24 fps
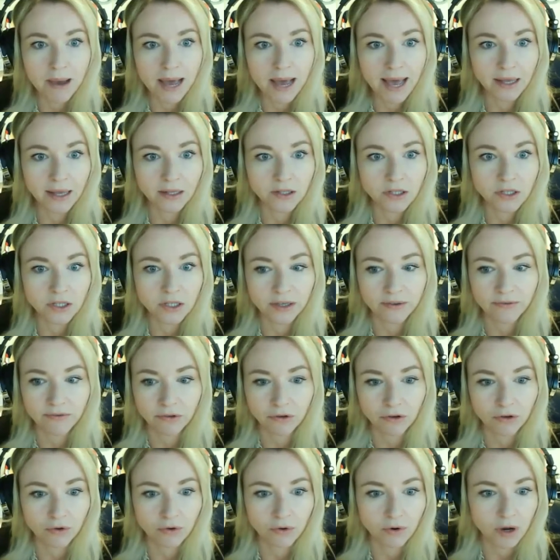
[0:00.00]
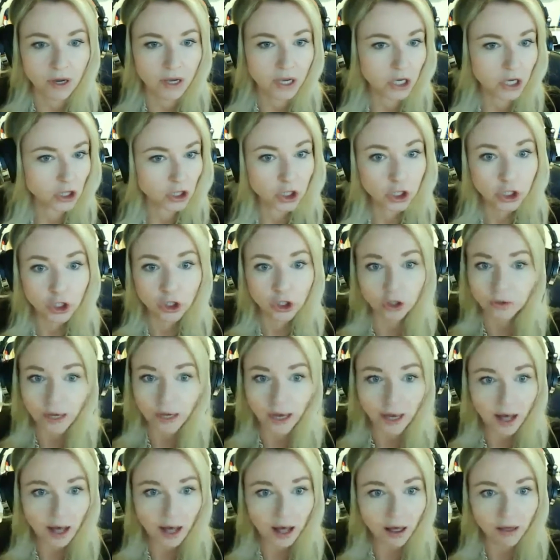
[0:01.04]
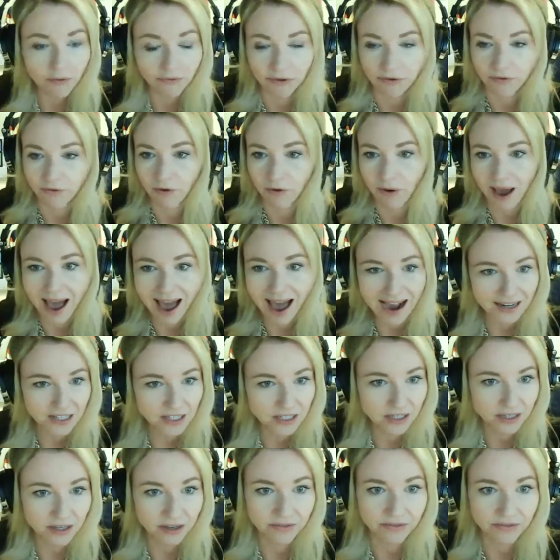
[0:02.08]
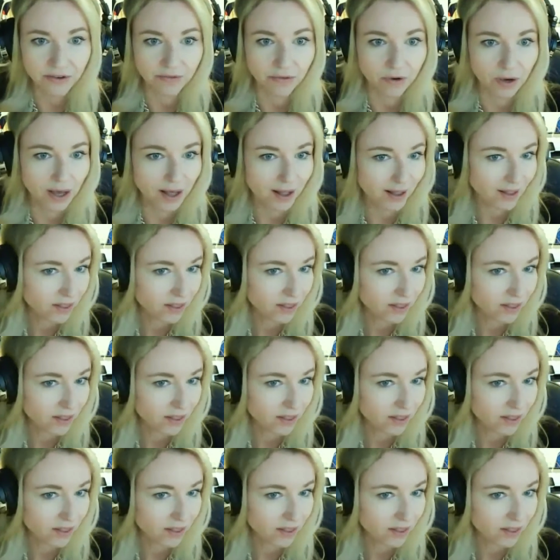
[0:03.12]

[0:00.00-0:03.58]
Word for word: but if you are in good health if you're active if you're